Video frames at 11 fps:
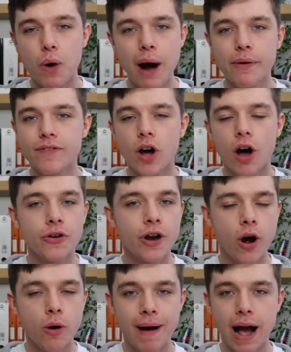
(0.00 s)
y, we've got
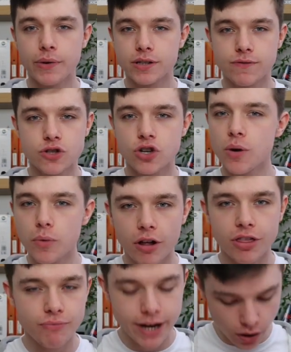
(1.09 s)
no powers of 2
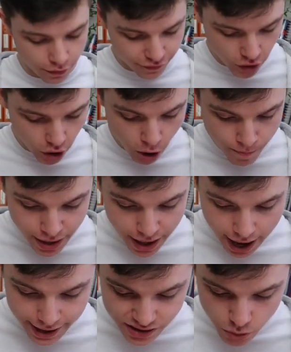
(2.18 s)
or 3 or 4, and it's